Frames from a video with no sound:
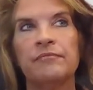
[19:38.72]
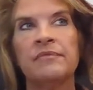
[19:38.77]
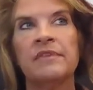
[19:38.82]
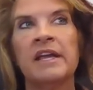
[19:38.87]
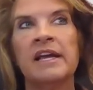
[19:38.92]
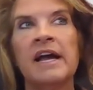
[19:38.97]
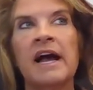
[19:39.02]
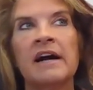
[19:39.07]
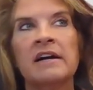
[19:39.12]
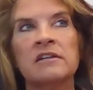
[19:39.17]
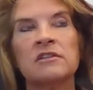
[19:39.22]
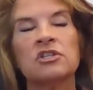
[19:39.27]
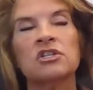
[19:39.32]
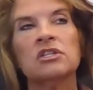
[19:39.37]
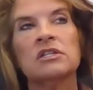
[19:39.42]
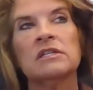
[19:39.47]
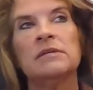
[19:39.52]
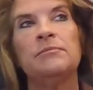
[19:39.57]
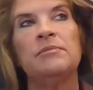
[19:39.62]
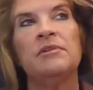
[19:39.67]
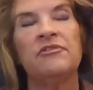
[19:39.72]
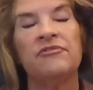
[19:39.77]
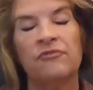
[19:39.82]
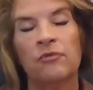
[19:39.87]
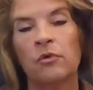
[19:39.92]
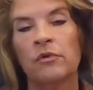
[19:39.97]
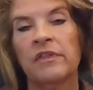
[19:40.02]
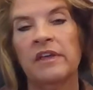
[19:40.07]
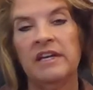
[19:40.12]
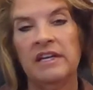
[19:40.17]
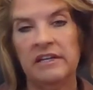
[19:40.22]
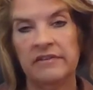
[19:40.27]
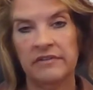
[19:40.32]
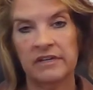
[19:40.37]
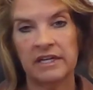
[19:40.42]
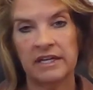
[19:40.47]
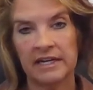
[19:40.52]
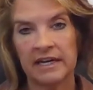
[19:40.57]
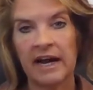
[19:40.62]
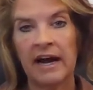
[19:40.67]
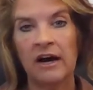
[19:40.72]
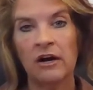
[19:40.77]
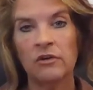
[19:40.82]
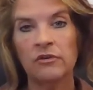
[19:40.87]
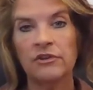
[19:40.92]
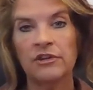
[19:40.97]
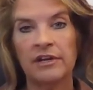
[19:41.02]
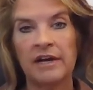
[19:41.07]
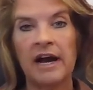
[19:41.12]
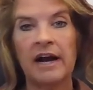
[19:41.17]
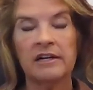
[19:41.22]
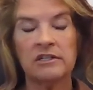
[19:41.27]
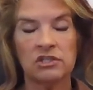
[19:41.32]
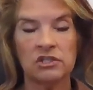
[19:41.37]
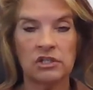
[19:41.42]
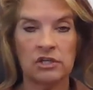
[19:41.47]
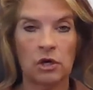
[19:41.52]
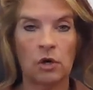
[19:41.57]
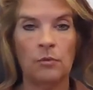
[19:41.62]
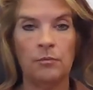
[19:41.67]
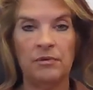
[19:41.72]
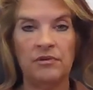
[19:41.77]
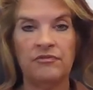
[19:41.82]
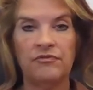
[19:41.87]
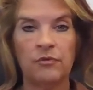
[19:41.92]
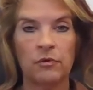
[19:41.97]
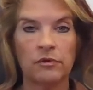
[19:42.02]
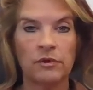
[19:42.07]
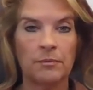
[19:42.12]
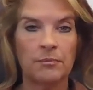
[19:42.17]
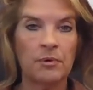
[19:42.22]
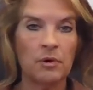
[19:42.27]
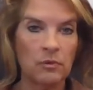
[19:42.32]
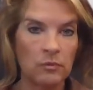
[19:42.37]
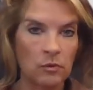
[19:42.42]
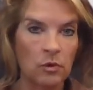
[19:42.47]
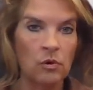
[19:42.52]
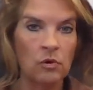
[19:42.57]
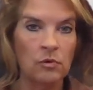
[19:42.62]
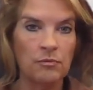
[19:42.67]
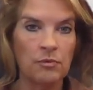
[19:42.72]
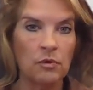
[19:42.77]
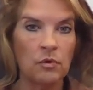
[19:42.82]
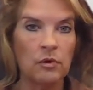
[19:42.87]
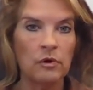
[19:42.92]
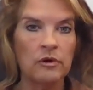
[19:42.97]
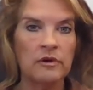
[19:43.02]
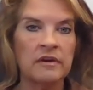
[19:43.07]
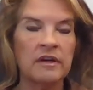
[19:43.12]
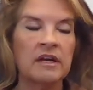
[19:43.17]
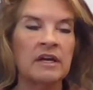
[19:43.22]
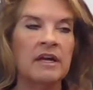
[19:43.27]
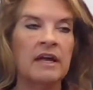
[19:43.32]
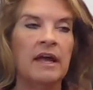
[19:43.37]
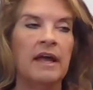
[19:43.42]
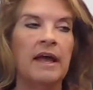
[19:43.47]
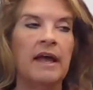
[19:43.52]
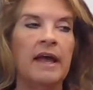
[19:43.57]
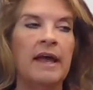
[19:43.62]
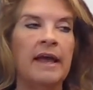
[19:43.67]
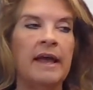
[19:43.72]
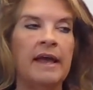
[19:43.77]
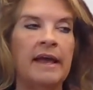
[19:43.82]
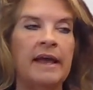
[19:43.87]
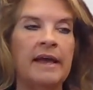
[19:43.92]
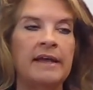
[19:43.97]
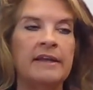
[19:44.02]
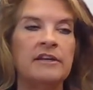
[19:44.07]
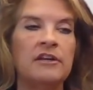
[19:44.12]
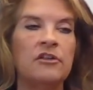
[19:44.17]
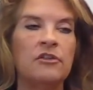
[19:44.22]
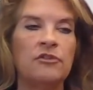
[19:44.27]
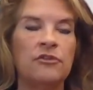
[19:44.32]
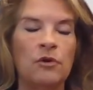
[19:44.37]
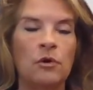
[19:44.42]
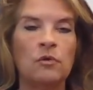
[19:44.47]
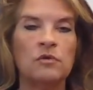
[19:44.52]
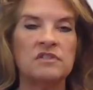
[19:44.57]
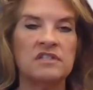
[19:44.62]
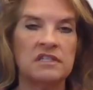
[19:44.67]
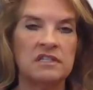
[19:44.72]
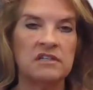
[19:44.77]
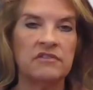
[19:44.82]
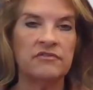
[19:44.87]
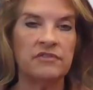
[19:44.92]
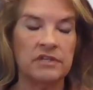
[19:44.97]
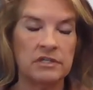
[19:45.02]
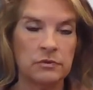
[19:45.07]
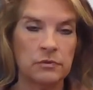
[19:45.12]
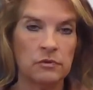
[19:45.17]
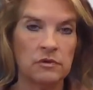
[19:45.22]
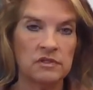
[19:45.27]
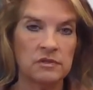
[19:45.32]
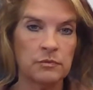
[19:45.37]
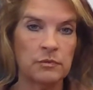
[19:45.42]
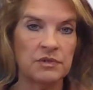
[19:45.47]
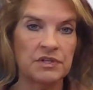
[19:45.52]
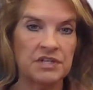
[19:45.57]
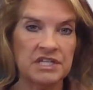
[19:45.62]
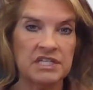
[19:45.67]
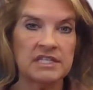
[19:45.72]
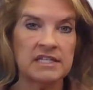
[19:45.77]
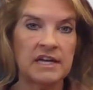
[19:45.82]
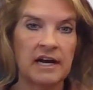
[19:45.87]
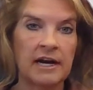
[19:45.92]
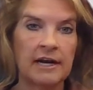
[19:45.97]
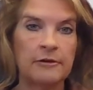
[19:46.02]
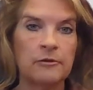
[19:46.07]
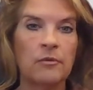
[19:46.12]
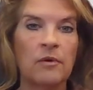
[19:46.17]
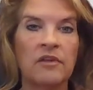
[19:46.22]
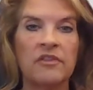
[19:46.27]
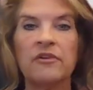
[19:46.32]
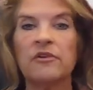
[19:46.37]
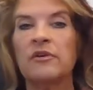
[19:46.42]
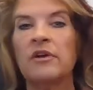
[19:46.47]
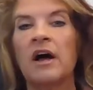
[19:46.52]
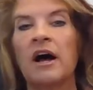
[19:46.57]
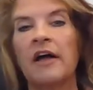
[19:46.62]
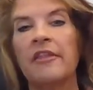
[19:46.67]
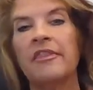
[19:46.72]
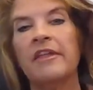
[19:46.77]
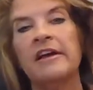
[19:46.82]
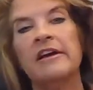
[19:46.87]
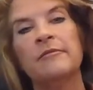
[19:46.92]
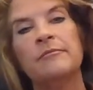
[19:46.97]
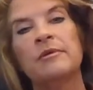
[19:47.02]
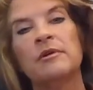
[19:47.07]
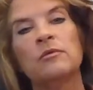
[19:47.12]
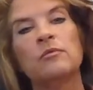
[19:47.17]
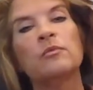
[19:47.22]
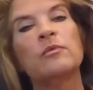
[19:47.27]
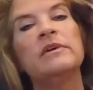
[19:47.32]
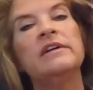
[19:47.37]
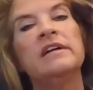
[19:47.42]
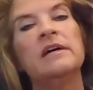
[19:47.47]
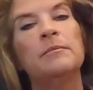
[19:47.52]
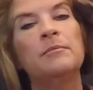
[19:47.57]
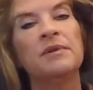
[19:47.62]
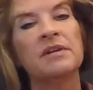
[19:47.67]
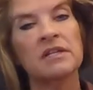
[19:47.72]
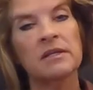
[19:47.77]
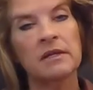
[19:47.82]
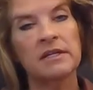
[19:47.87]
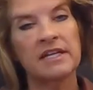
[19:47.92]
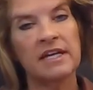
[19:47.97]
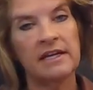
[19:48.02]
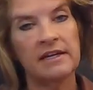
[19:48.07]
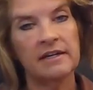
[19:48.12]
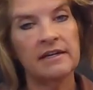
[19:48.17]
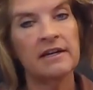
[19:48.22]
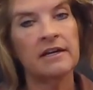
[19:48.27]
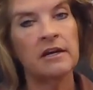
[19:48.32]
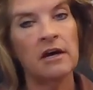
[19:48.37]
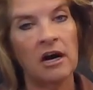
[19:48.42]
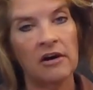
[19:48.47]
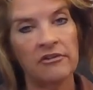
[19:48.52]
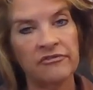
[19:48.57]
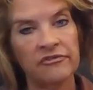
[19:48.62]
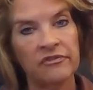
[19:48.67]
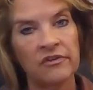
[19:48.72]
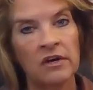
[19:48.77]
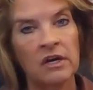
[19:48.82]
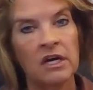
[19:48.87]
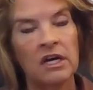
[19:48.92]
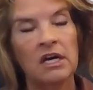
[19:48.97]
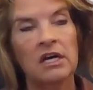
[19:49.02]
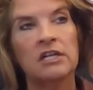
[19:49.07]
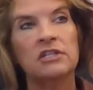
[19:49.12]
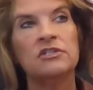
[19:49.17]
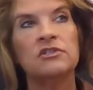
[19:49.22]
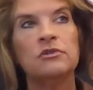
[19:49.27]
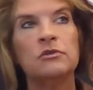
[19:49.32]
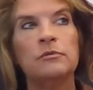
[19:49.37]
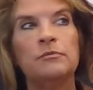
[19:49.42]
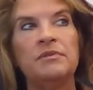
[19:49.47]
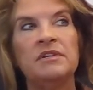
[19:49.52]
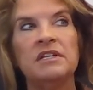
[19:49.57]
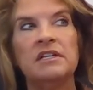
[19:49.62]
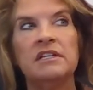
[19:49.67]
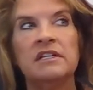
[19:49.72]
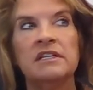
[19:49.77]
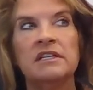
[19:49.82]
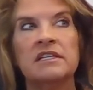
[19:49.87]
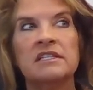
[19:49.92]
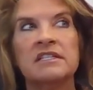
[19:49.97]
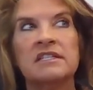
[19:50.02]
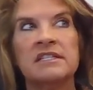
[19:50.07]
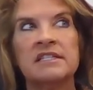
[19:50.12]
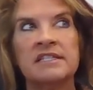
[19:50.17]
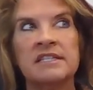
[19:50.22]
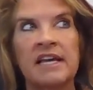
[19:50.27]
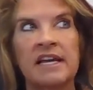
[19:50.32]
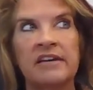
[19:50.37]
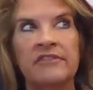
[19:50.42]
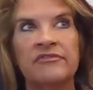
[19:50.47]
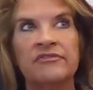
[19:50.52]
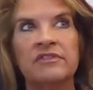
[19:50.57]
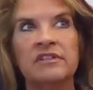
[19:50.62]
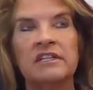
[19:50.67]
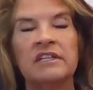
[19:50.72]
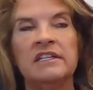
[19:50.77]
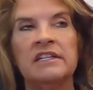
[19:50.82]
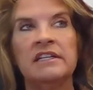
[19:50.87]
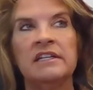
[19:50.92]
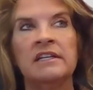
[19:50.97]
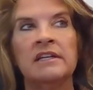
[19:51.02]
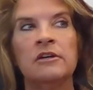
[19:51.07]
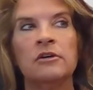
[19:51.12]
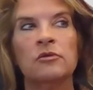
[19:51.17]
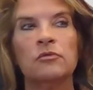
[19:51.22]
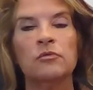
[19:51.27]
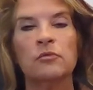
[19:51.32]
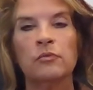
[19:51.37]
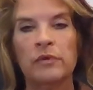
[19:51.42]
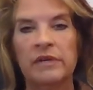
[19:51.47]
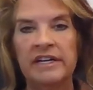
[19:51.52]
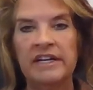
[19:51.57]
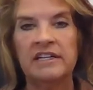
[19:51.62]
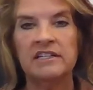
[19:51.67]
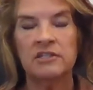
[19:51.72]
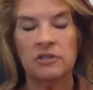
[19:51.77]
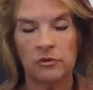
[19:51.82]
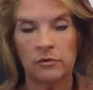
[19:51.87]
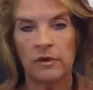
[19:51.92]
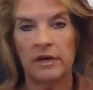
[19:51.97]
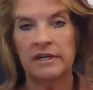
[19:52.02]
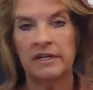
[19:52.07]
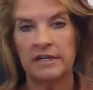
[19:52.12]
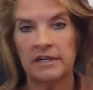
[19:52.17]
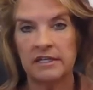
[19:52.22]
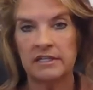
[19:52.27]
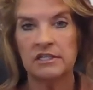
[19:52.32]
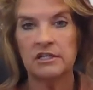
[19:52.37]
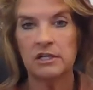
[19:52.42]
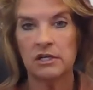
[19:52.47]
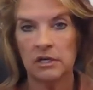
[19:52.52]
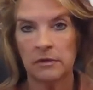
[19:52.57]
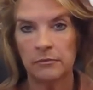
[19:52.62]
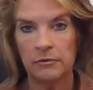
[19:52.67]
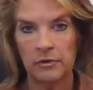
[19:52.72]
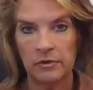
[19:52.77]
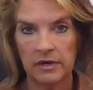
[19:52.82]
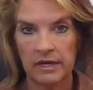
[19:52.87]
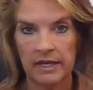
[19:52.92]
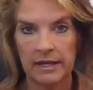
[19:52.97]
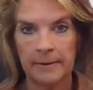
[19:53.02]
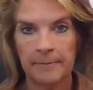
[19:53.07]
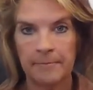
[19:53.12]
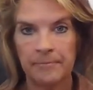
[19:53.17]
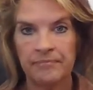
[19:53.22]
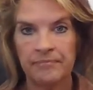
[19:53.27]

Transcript: they actually, before they even get out, they actually go before the parole board, and those individuals will decide whether or not they have been rehabilitated enough to be safely reintegrated into the community.